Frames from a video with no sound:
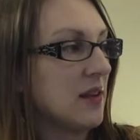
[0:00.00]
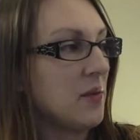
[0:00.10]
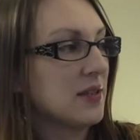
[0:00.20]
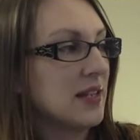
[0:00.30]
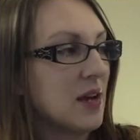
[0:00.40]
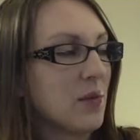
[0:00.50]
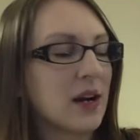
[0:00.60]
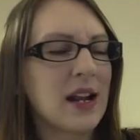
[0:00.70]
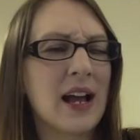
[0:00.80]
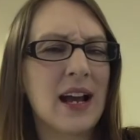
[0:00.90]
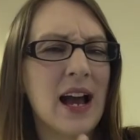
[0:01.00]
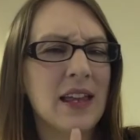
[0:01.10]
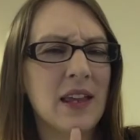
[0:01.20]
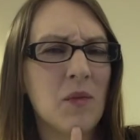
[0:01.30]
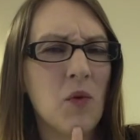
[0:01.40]
then once again, we're going to
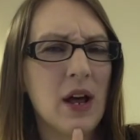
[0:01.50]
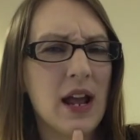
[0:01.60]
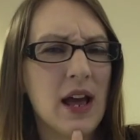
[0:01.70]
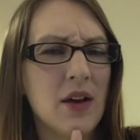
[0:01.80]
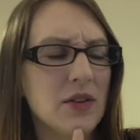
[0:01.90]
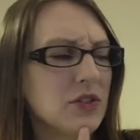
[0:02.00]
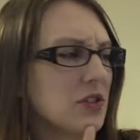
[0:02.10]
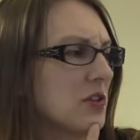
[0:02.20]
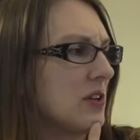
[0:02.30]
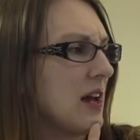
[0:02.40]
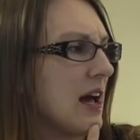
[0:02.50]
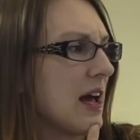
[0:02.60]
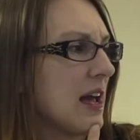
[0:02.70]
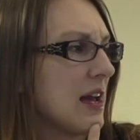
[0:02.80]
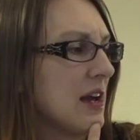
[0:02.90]
guide them, what else could
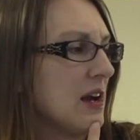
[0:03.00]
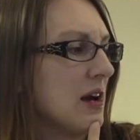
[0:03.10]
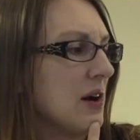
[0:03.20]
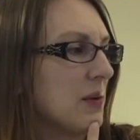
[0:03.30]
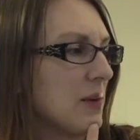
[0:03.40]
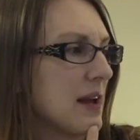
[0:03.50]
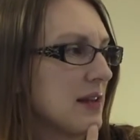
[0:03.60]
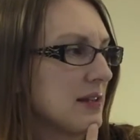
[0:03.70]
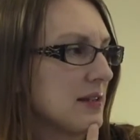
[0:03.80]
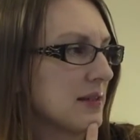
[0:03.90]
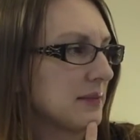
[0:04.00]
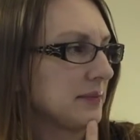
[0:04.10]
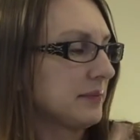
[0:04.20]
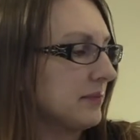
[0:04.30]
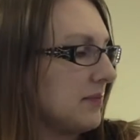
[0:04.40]
I erase?
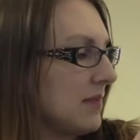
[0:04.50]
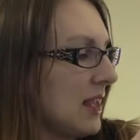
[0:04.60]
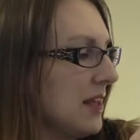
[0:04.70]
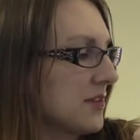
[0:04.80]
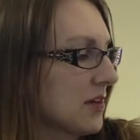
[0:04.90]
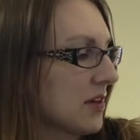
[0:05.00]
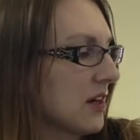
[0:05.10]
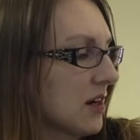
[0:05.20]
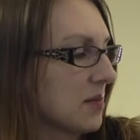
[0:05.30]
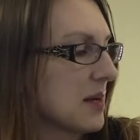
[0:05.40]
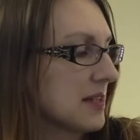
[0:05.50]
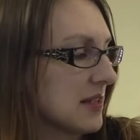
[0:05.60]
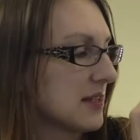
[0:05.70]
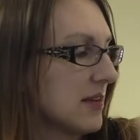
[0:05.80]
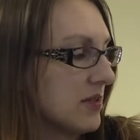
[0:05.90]
And so they're going to erase
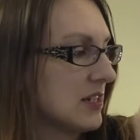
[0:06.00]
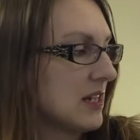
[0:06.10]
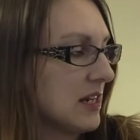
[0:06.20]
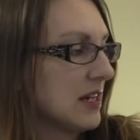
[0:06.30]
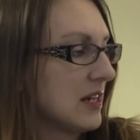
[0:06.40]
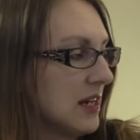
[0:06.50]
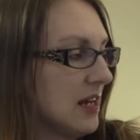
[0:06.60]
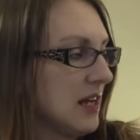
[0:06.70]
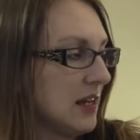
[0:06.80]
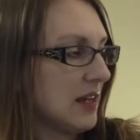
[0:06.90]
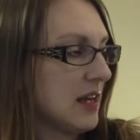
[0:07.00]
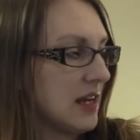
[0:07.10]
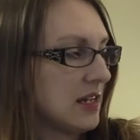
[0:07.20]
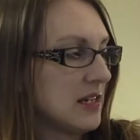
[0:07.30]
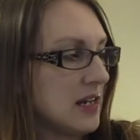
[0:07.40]
the 17, the
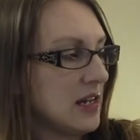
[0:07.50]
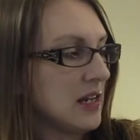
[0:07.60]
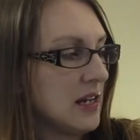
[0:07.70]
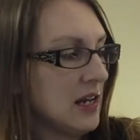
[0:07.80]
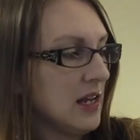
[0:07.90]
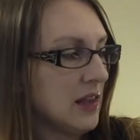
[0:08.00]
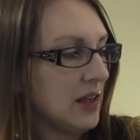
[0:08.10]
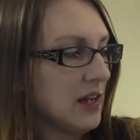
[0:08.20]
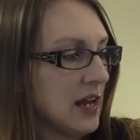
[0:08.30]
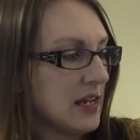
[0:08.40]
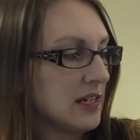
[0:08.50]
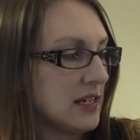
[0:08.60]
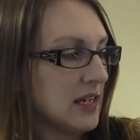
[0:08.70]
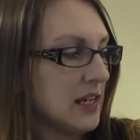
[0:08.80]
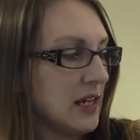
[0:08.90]
18, the
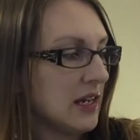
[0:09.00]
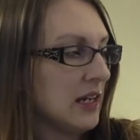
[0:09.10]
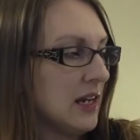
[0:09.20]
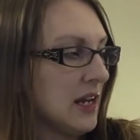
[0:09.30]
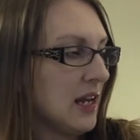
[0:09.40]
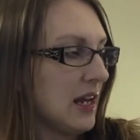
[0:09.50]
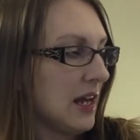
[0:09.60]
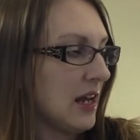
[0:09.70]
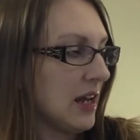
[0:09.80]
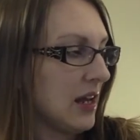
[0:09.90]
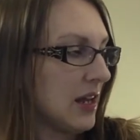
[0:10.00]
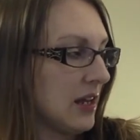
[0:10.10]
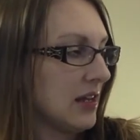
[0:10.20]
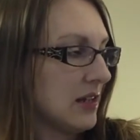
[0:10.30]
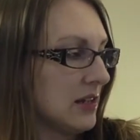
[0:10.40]
19,
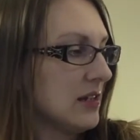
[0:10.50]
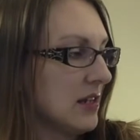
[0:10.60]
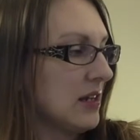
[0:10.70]
and